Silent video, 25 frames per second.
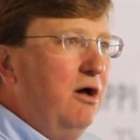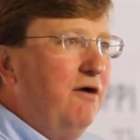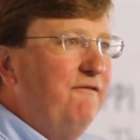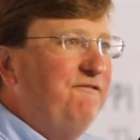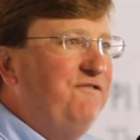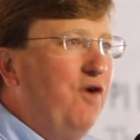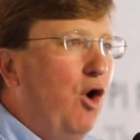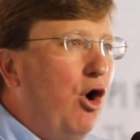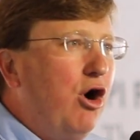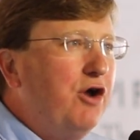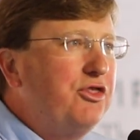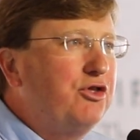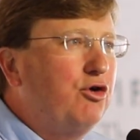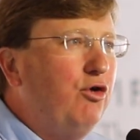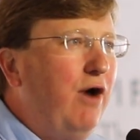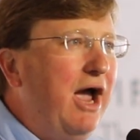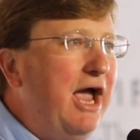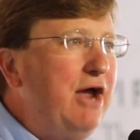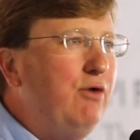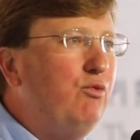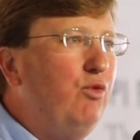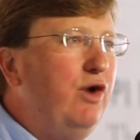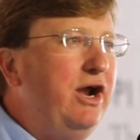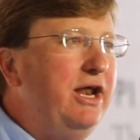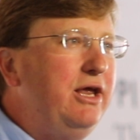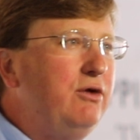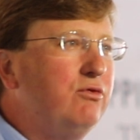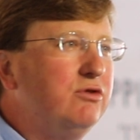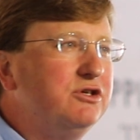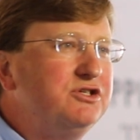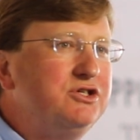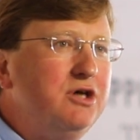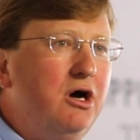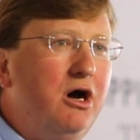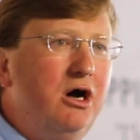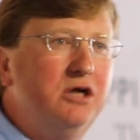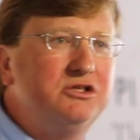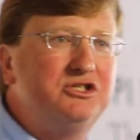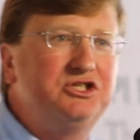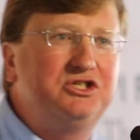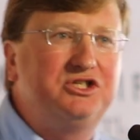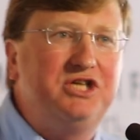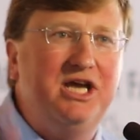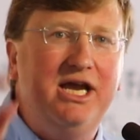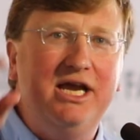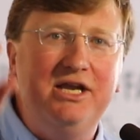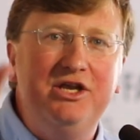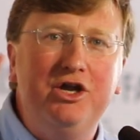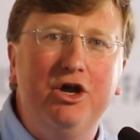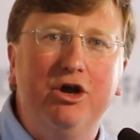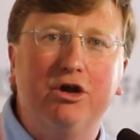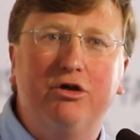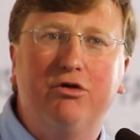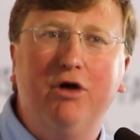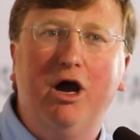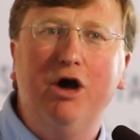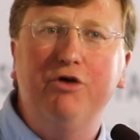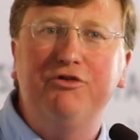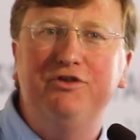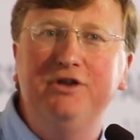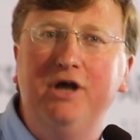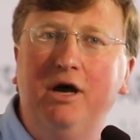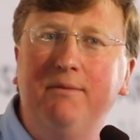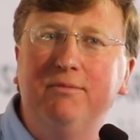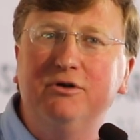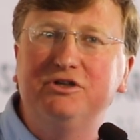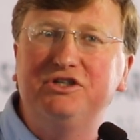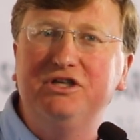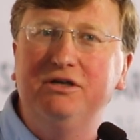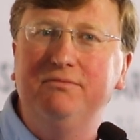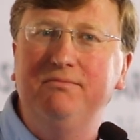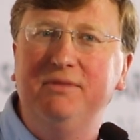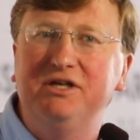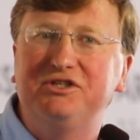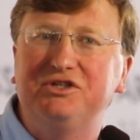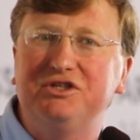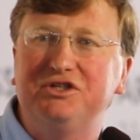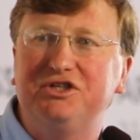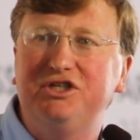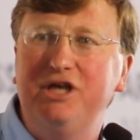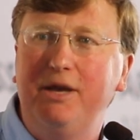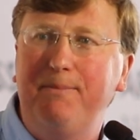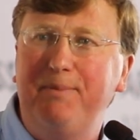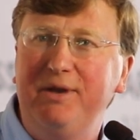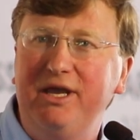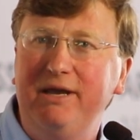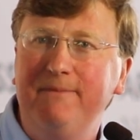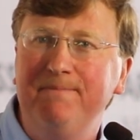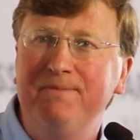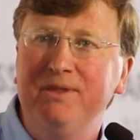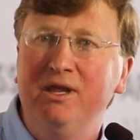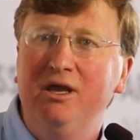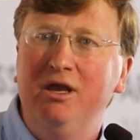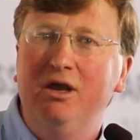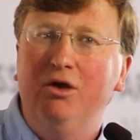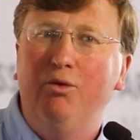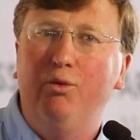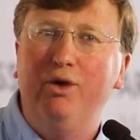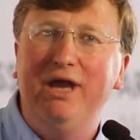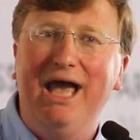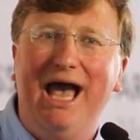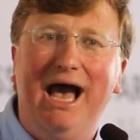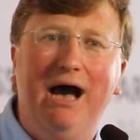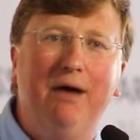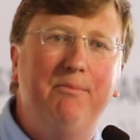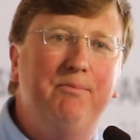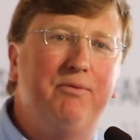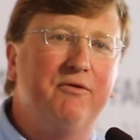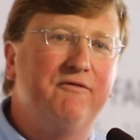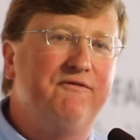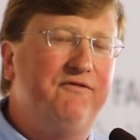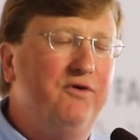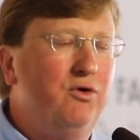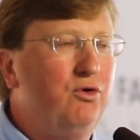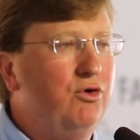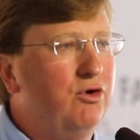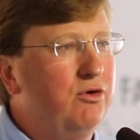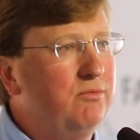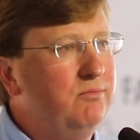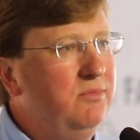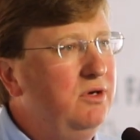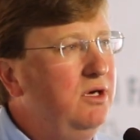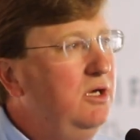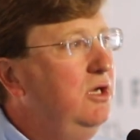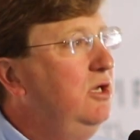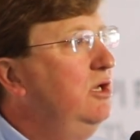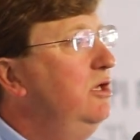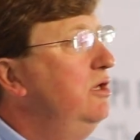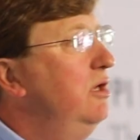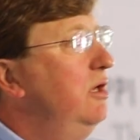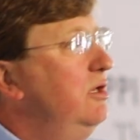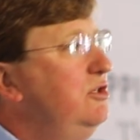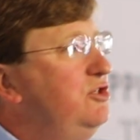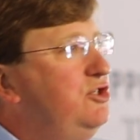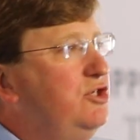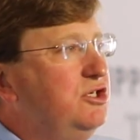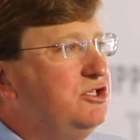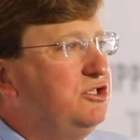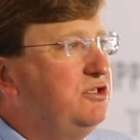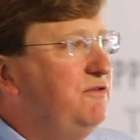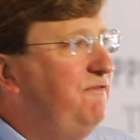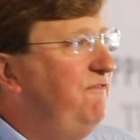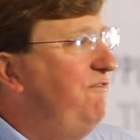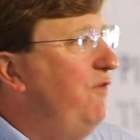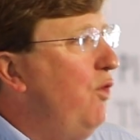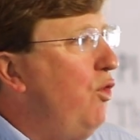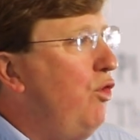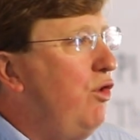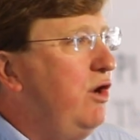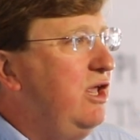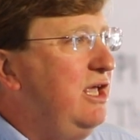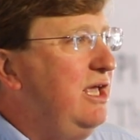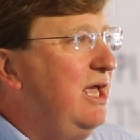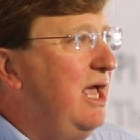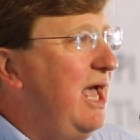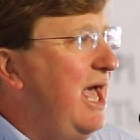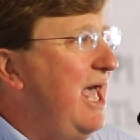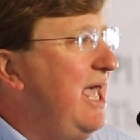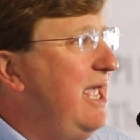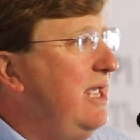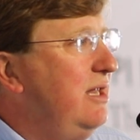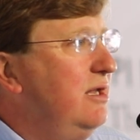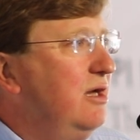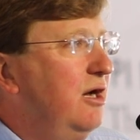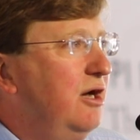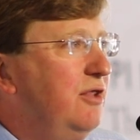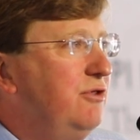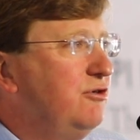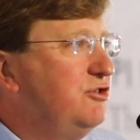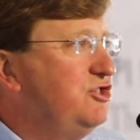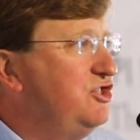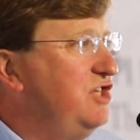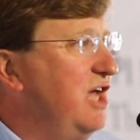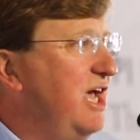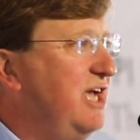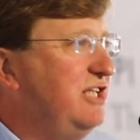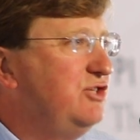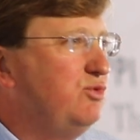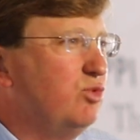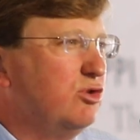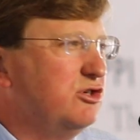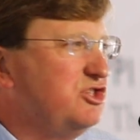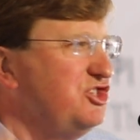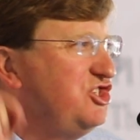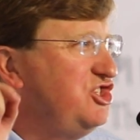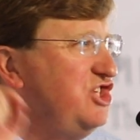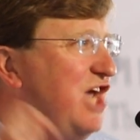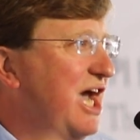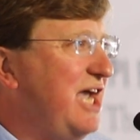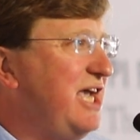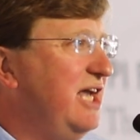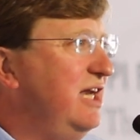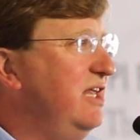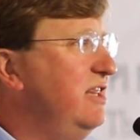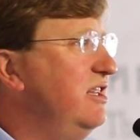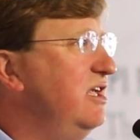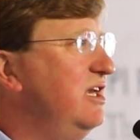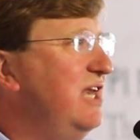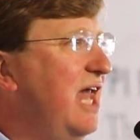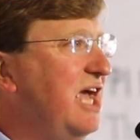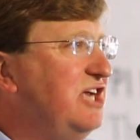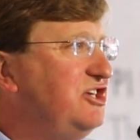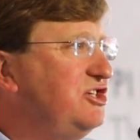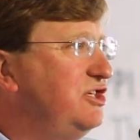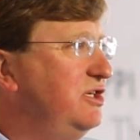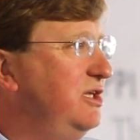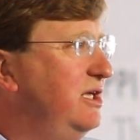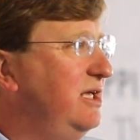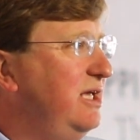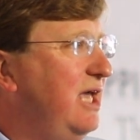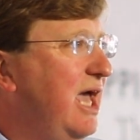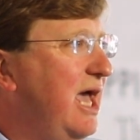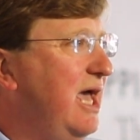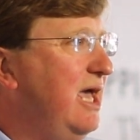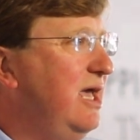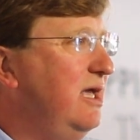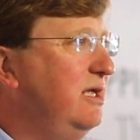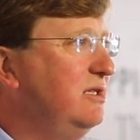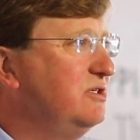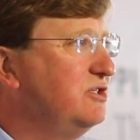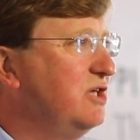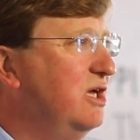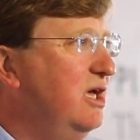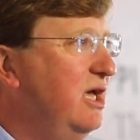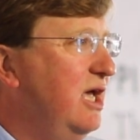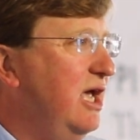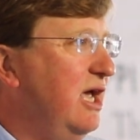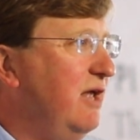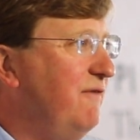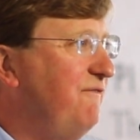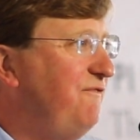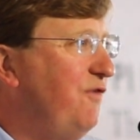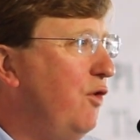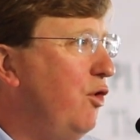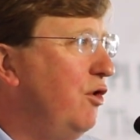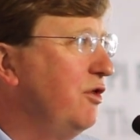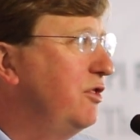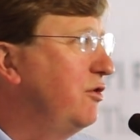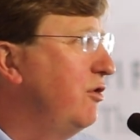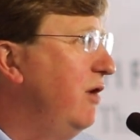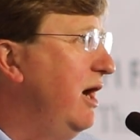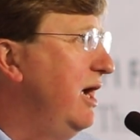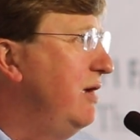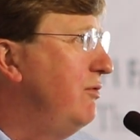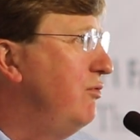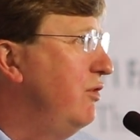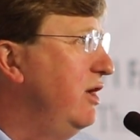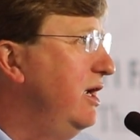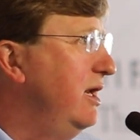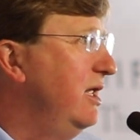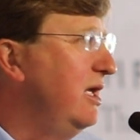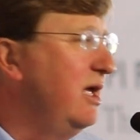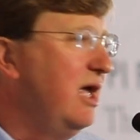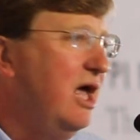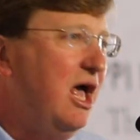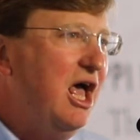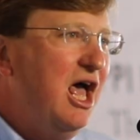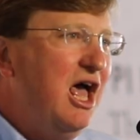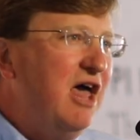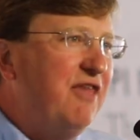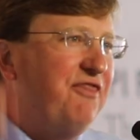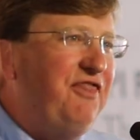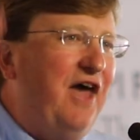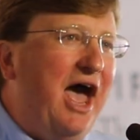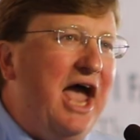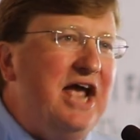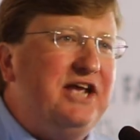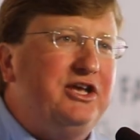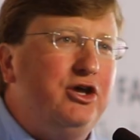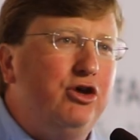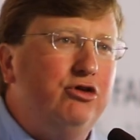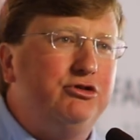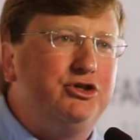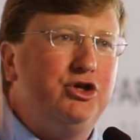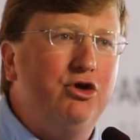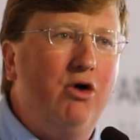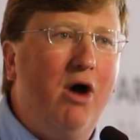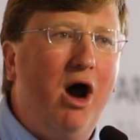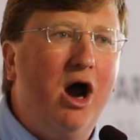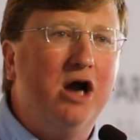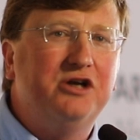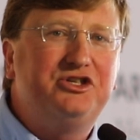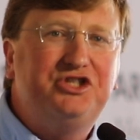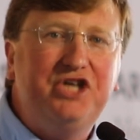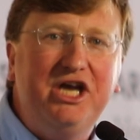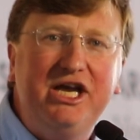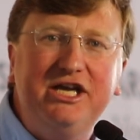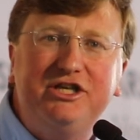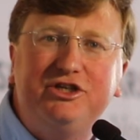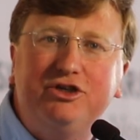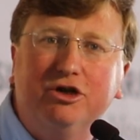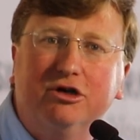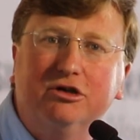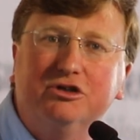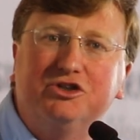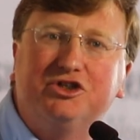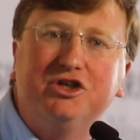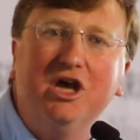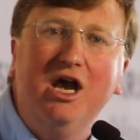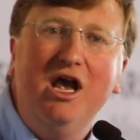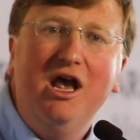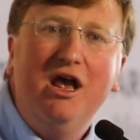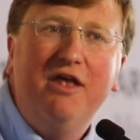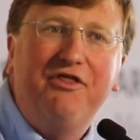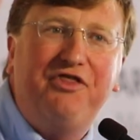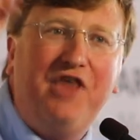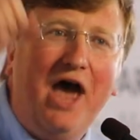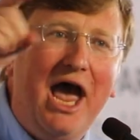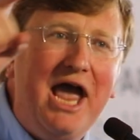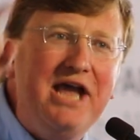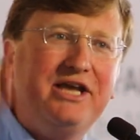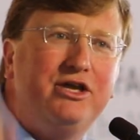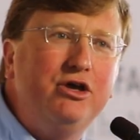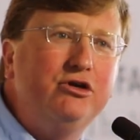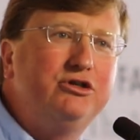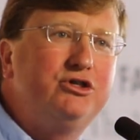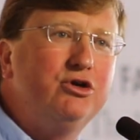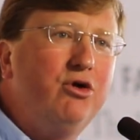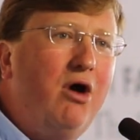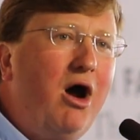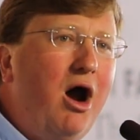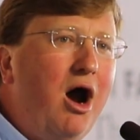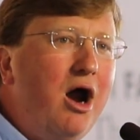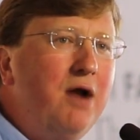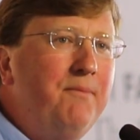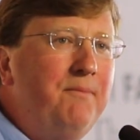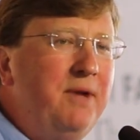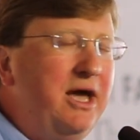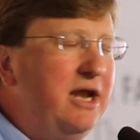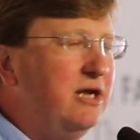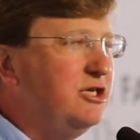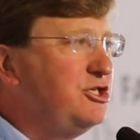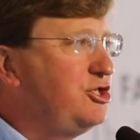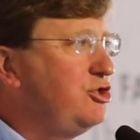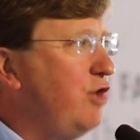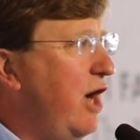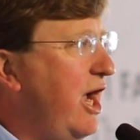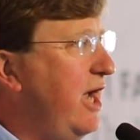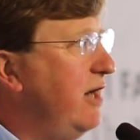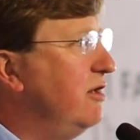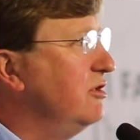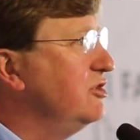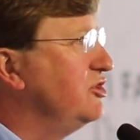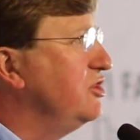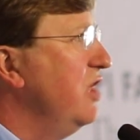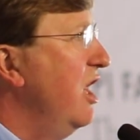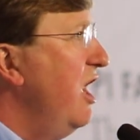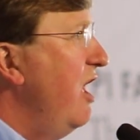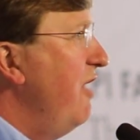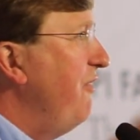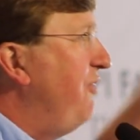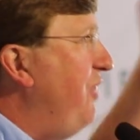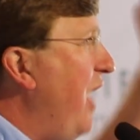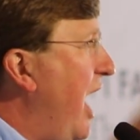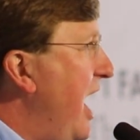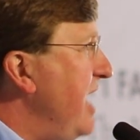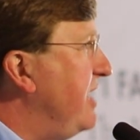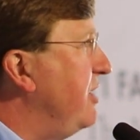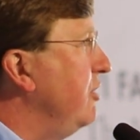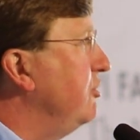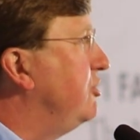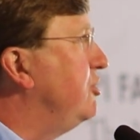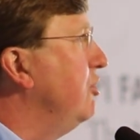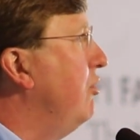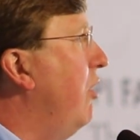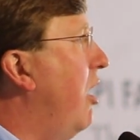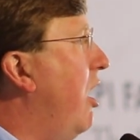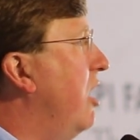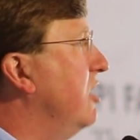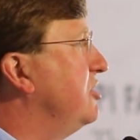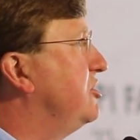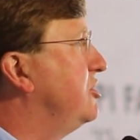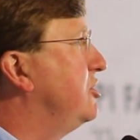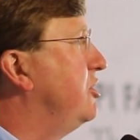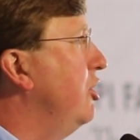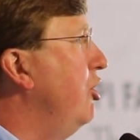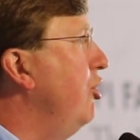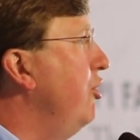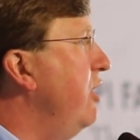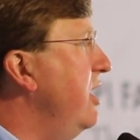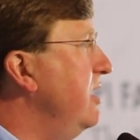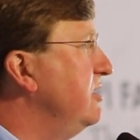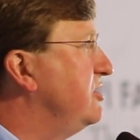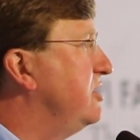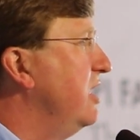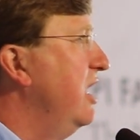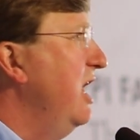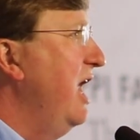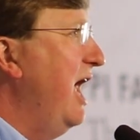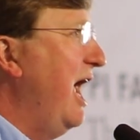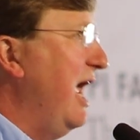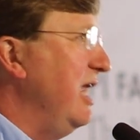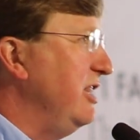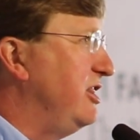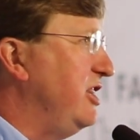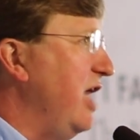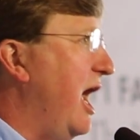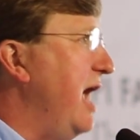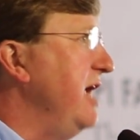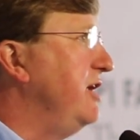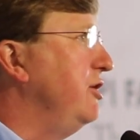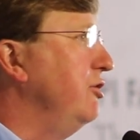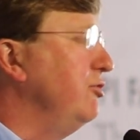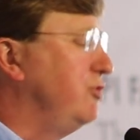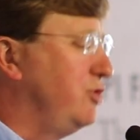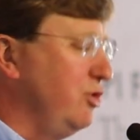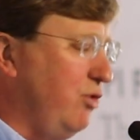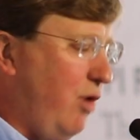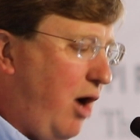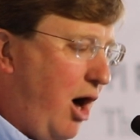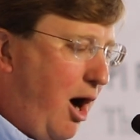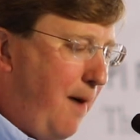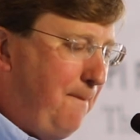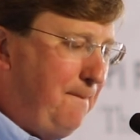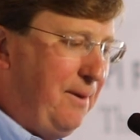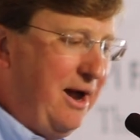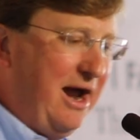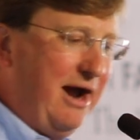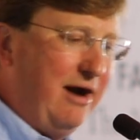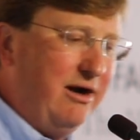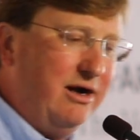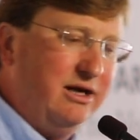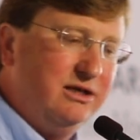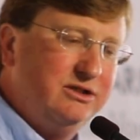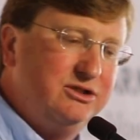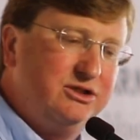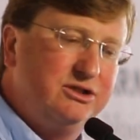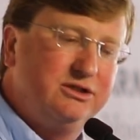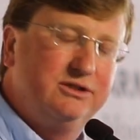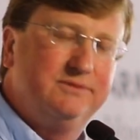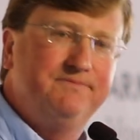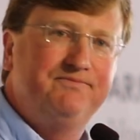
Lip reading: 4th grade reading results, 10-year growth numbers in Mississippi, we outperform just 48 other states. We're 2nd in the nation in gains in 4th grade reading. Thank you to our teachers. Thank you to our administrators. Thank you to our students. And thank you to our parents.